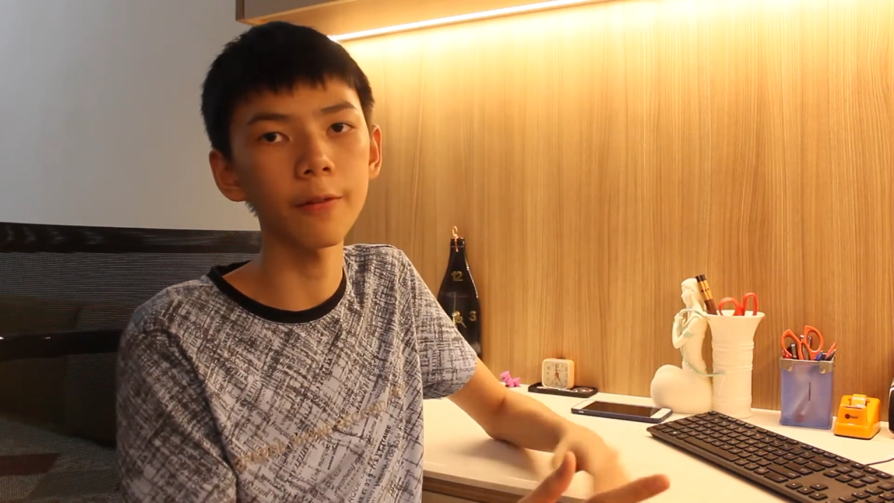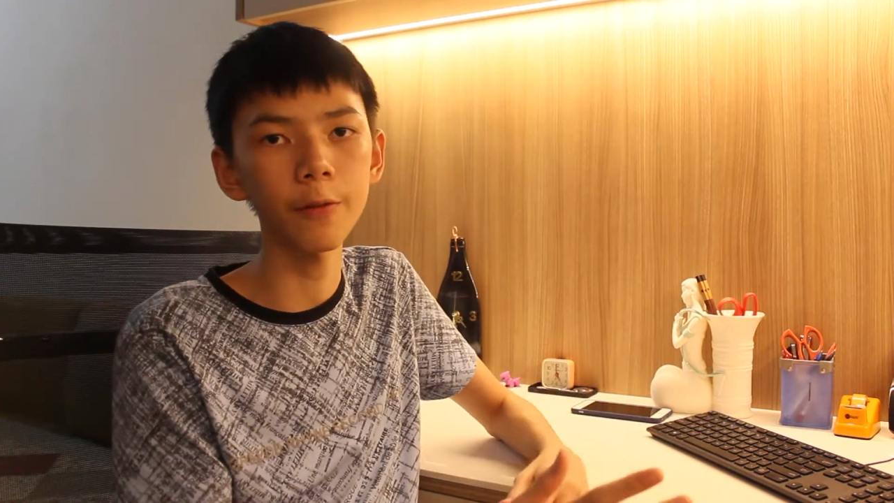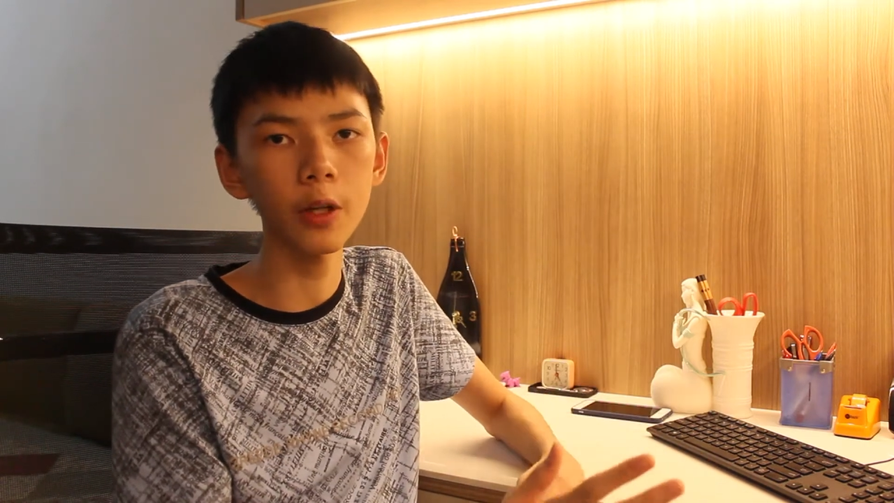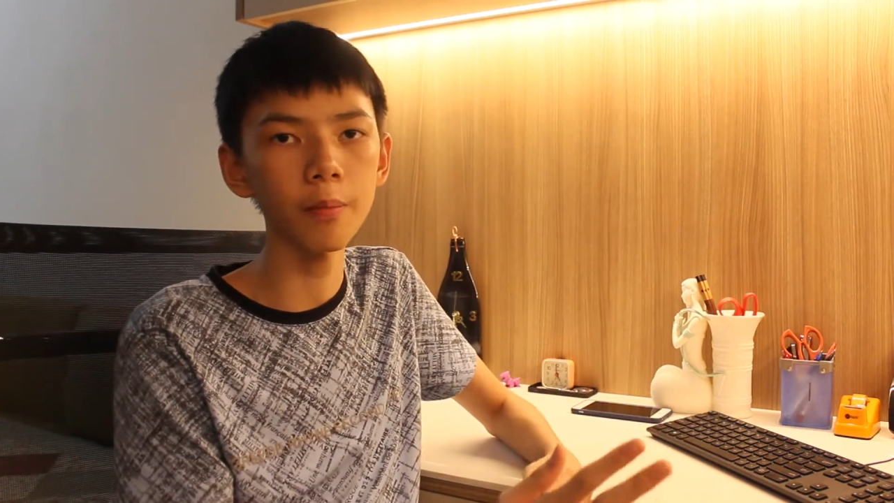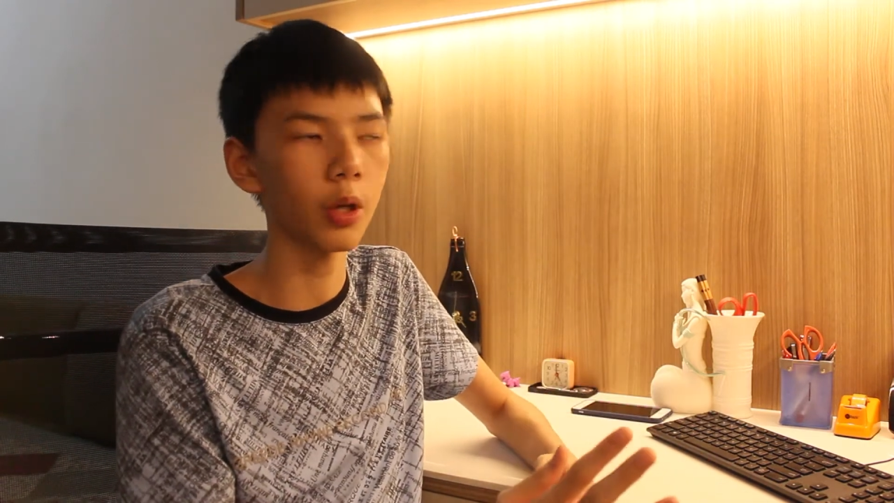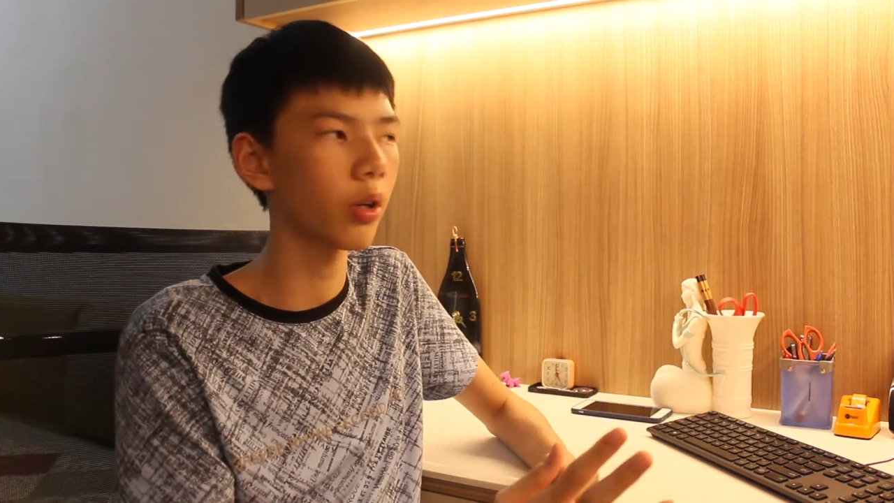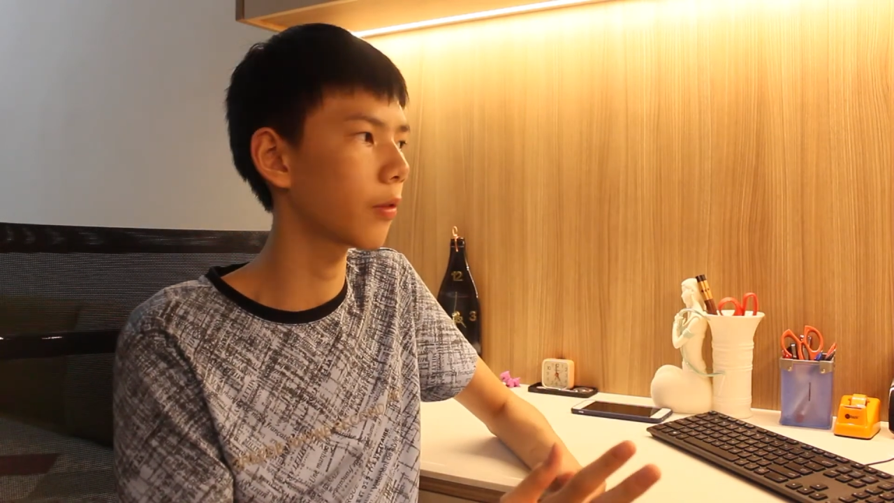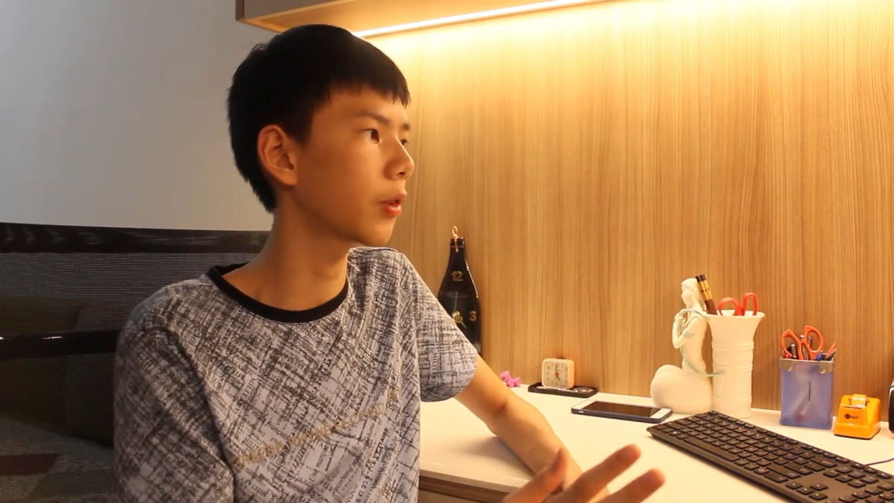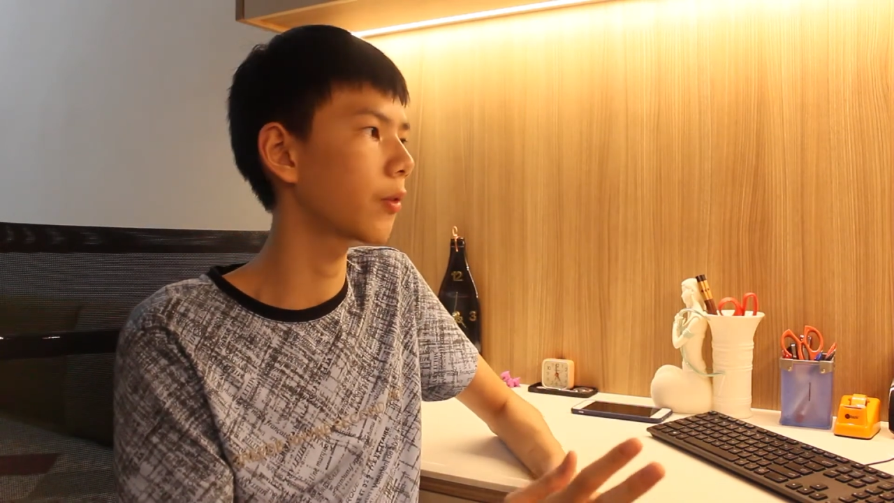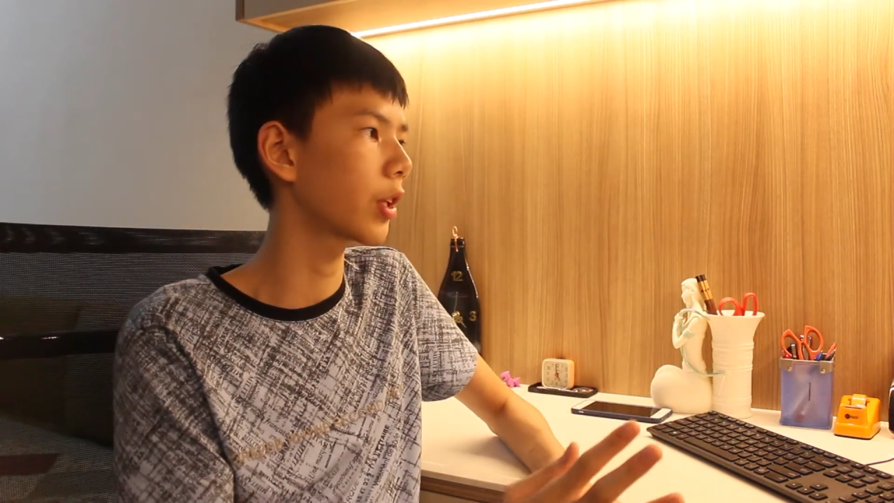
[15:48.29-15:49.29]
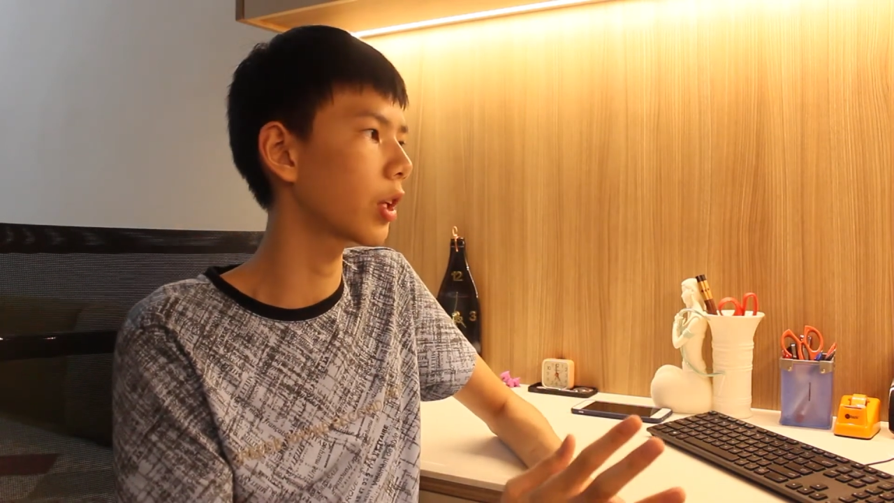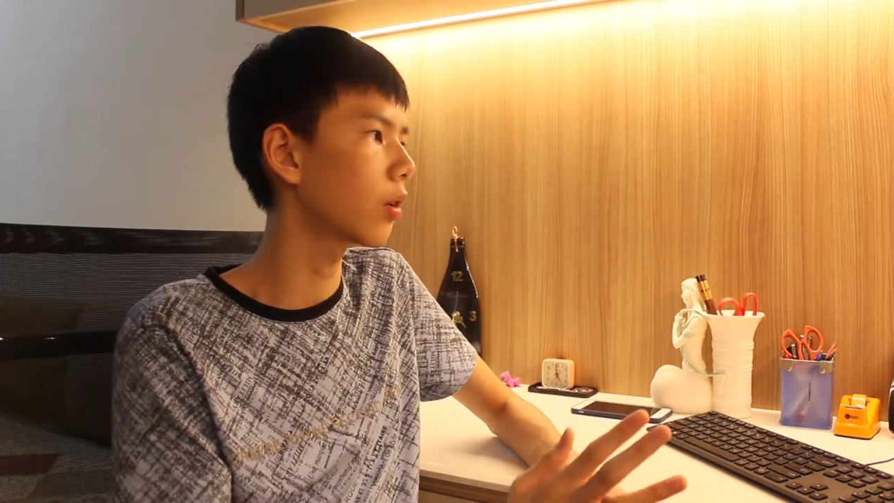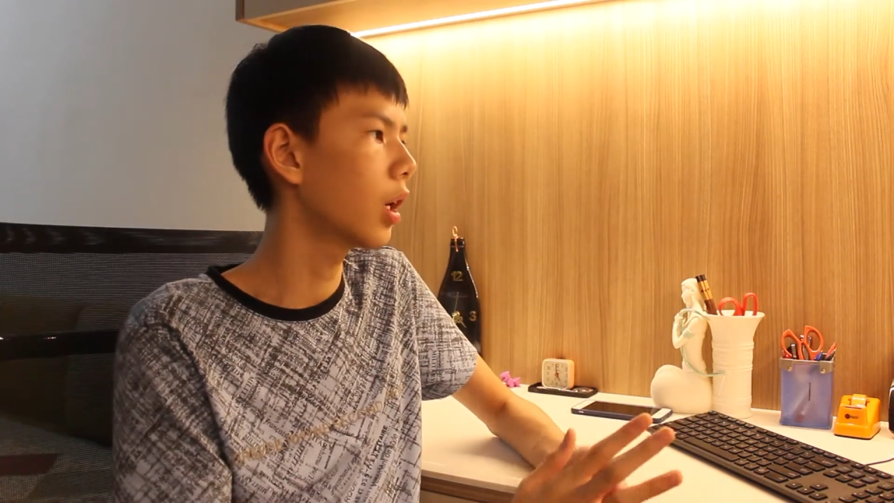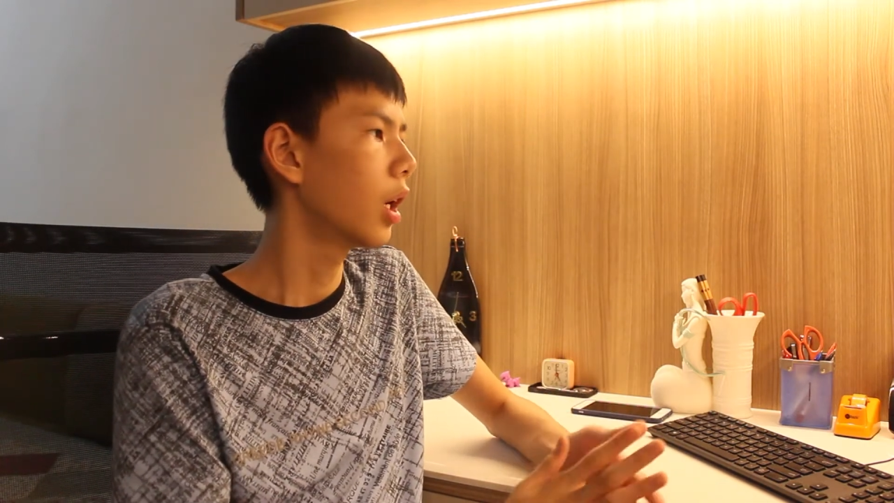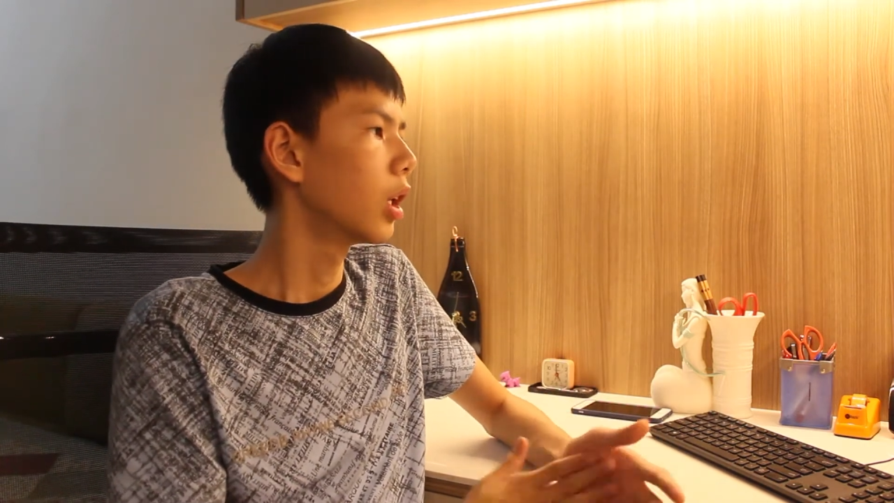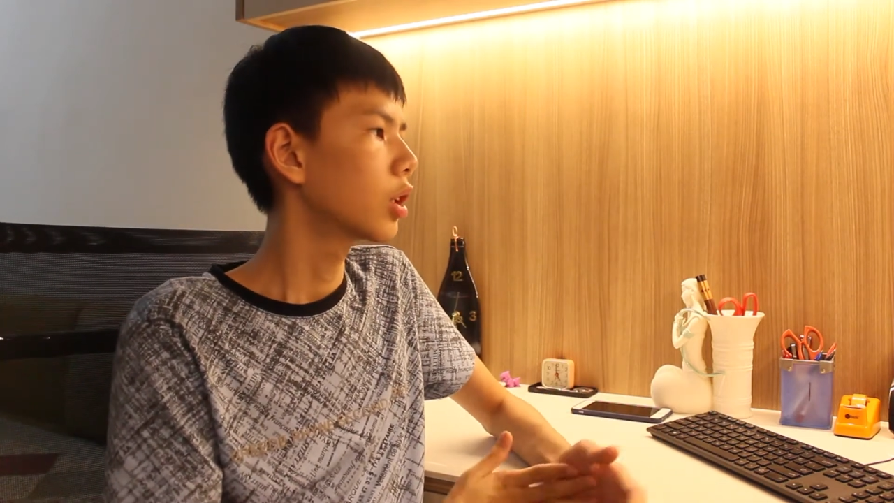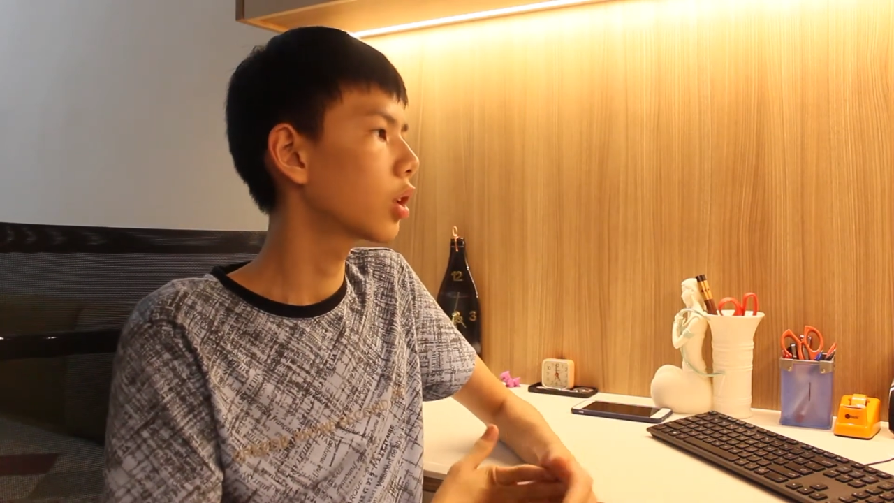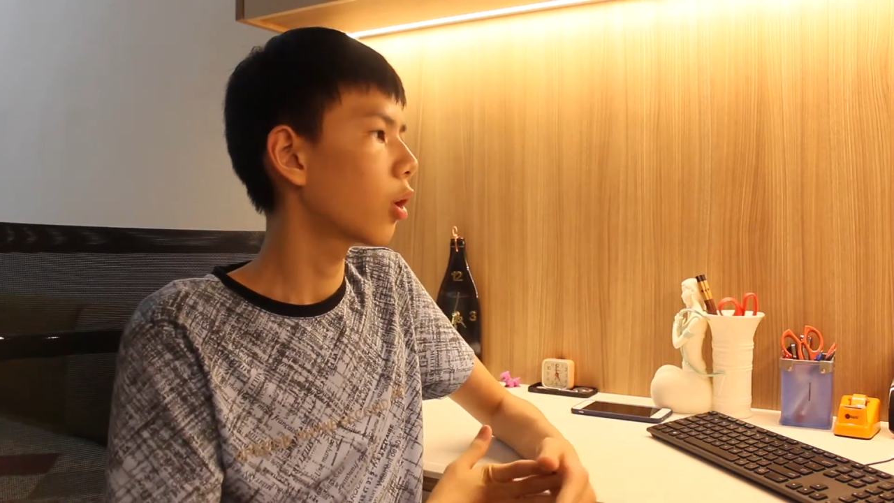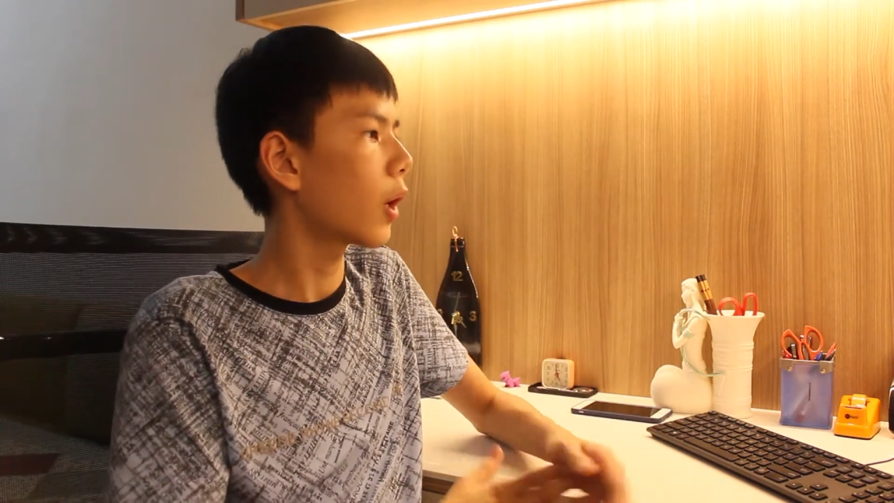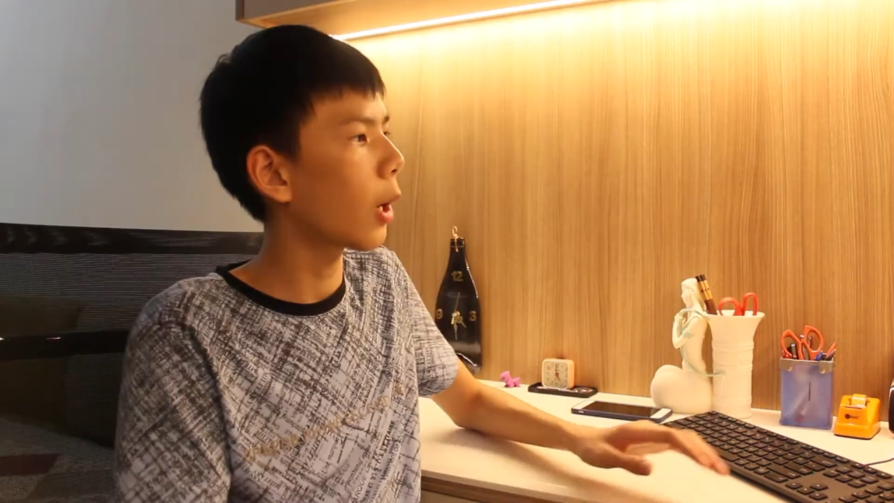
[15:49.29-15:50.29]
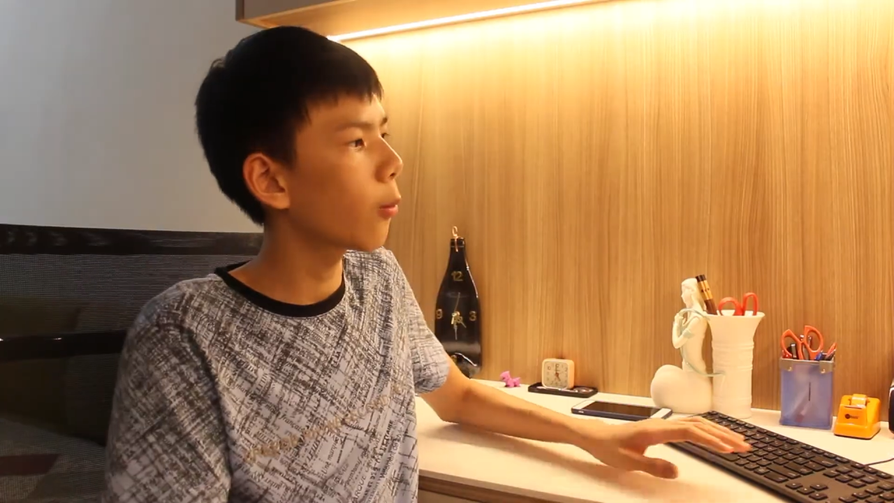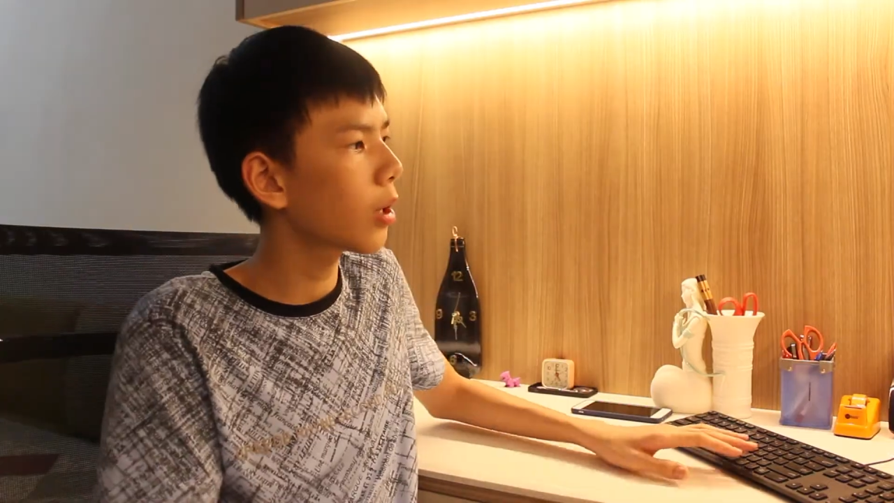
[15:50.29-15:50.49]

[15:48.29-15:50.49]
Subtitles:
and front part of the video, so I